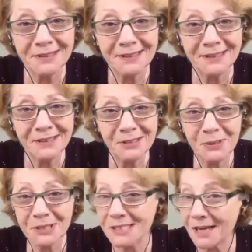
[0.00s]
Do you want to
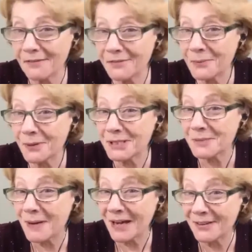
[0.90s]
say a few words about
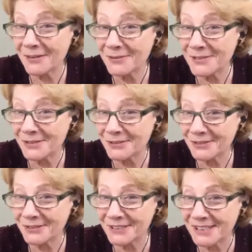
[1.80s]
those or
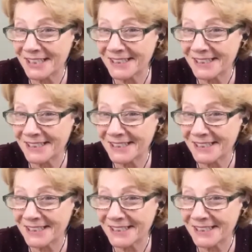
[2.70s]
not yet?